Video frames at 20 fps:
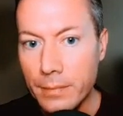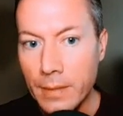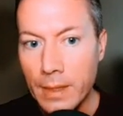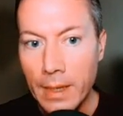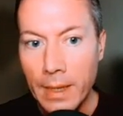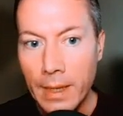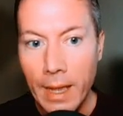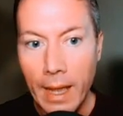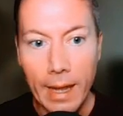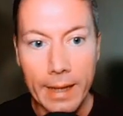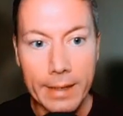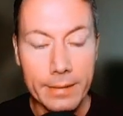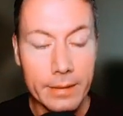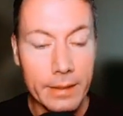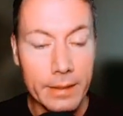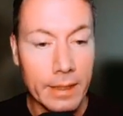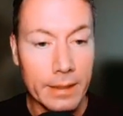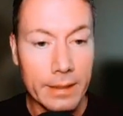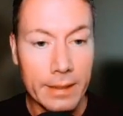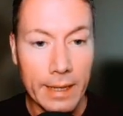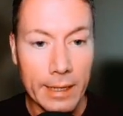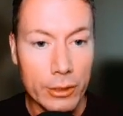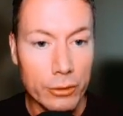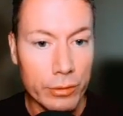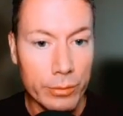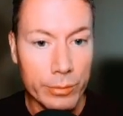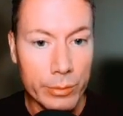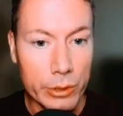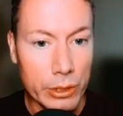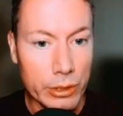And yeah, the
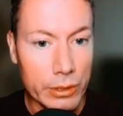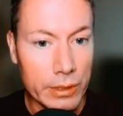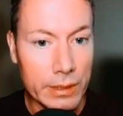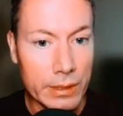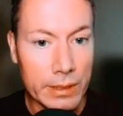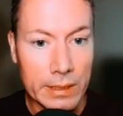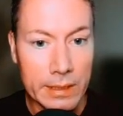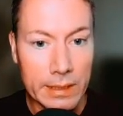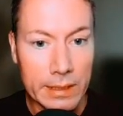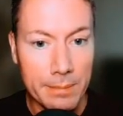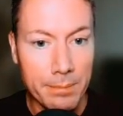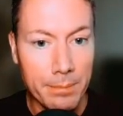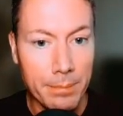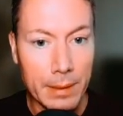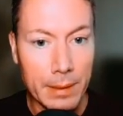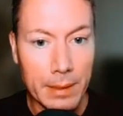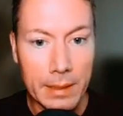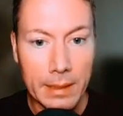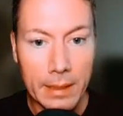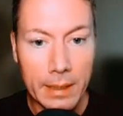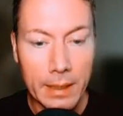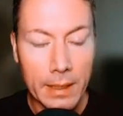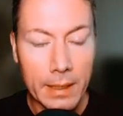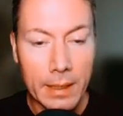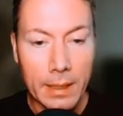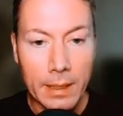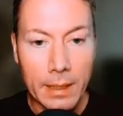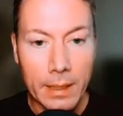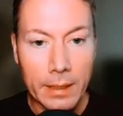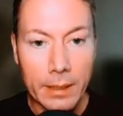entry was just a simple
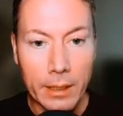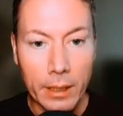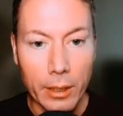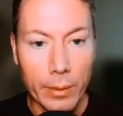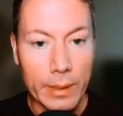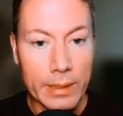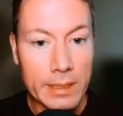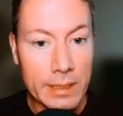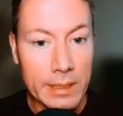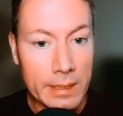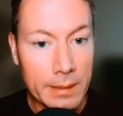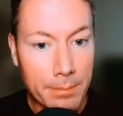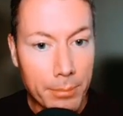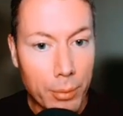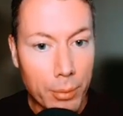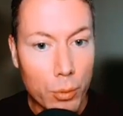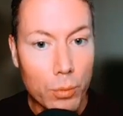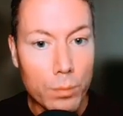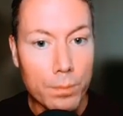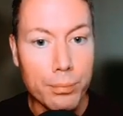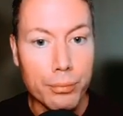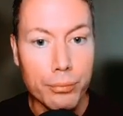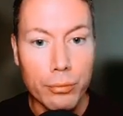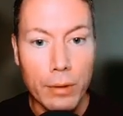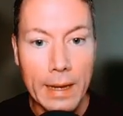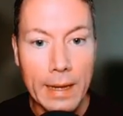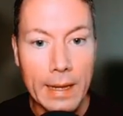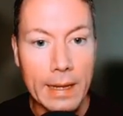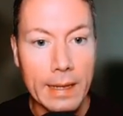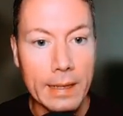
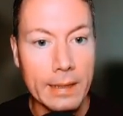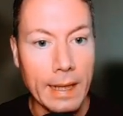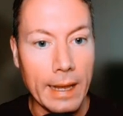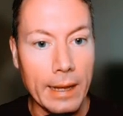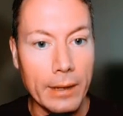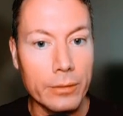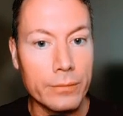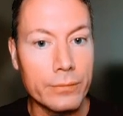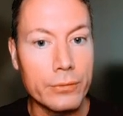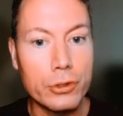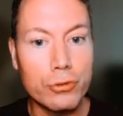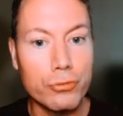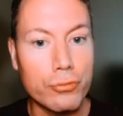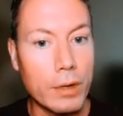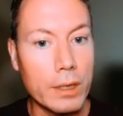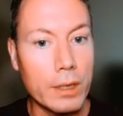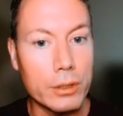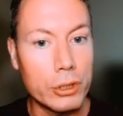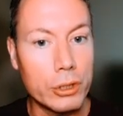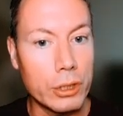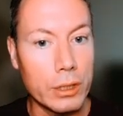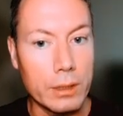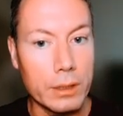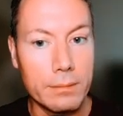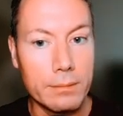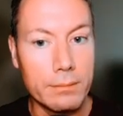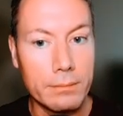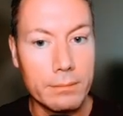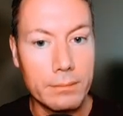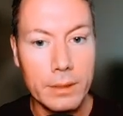breakdown of structure.
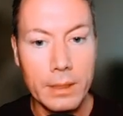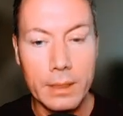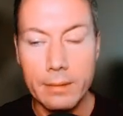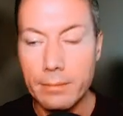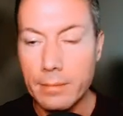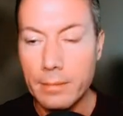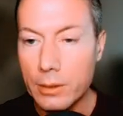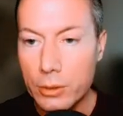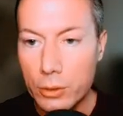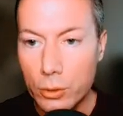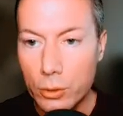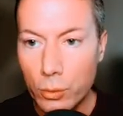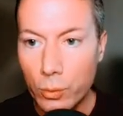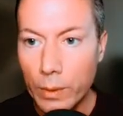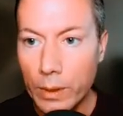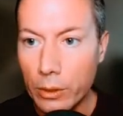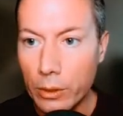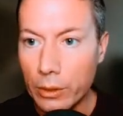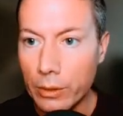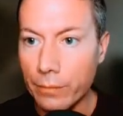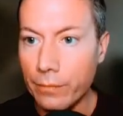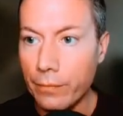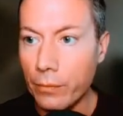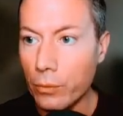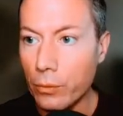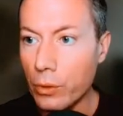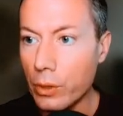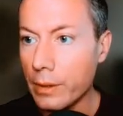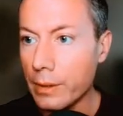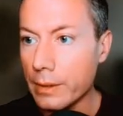Yeah, that's all we're looking
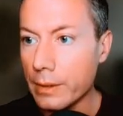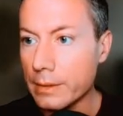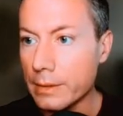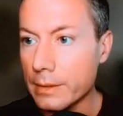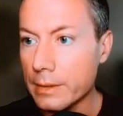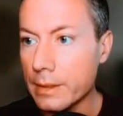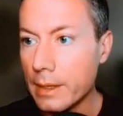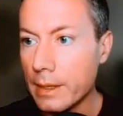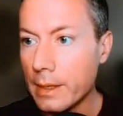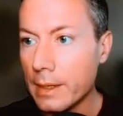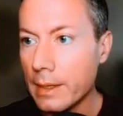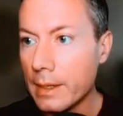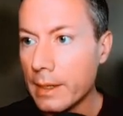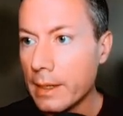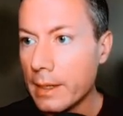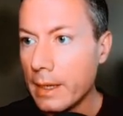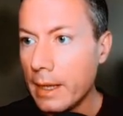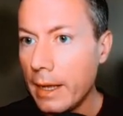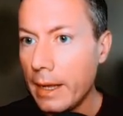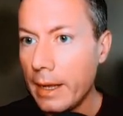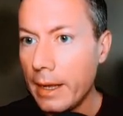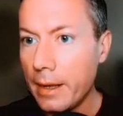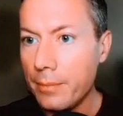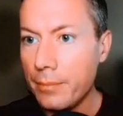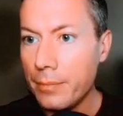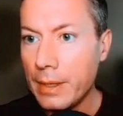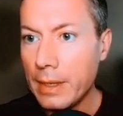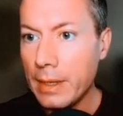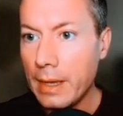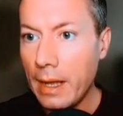for, guys.
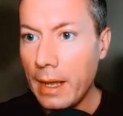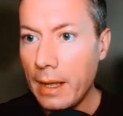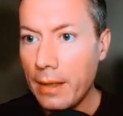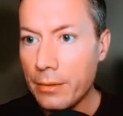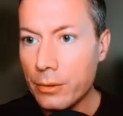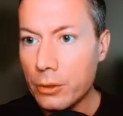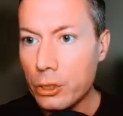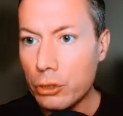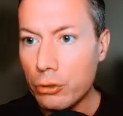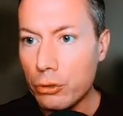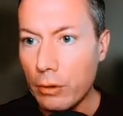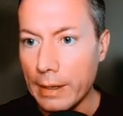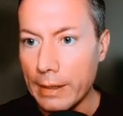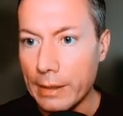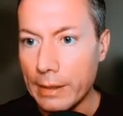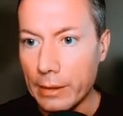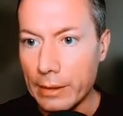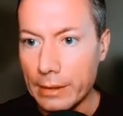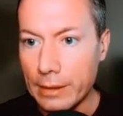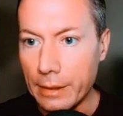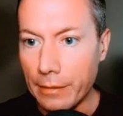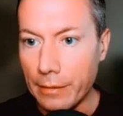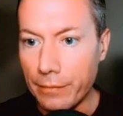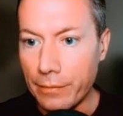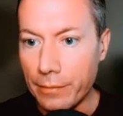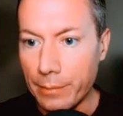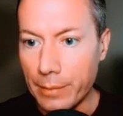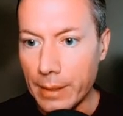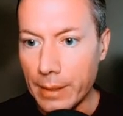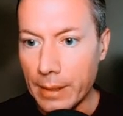The other trade idea
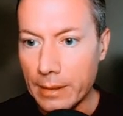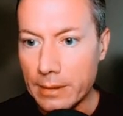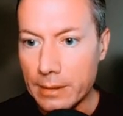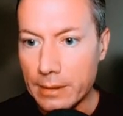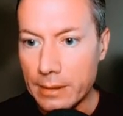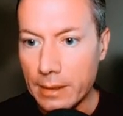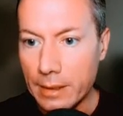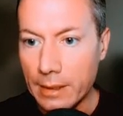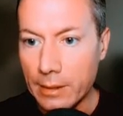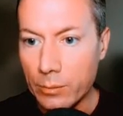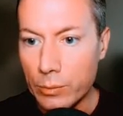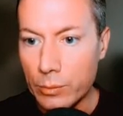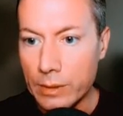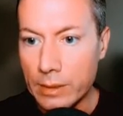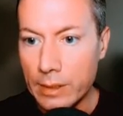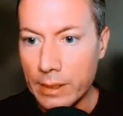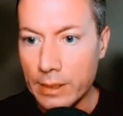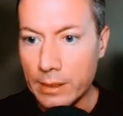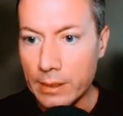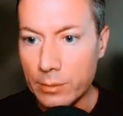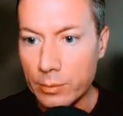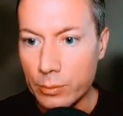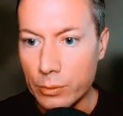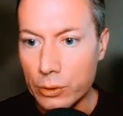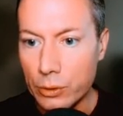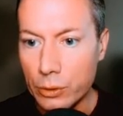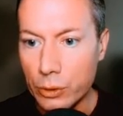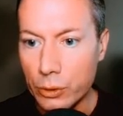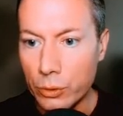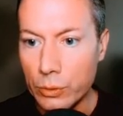from yesterday was
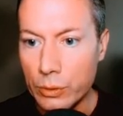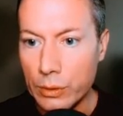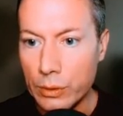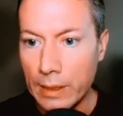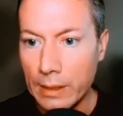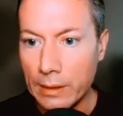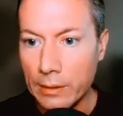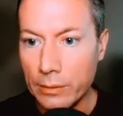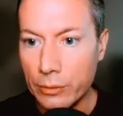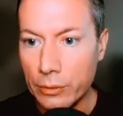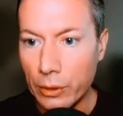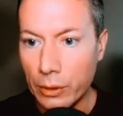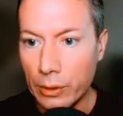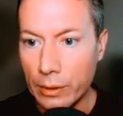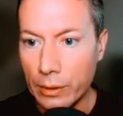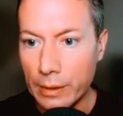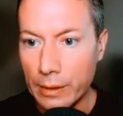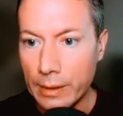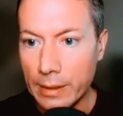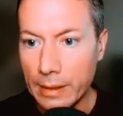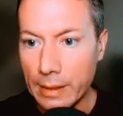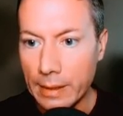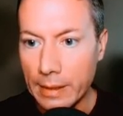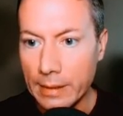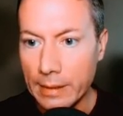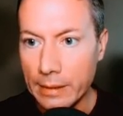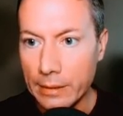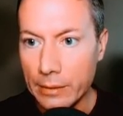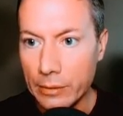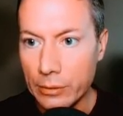New Zealand dollar,
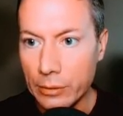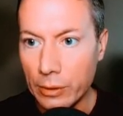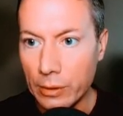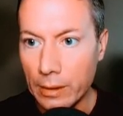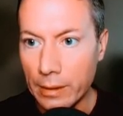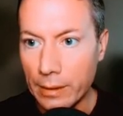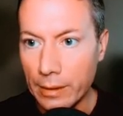Canadian dollar.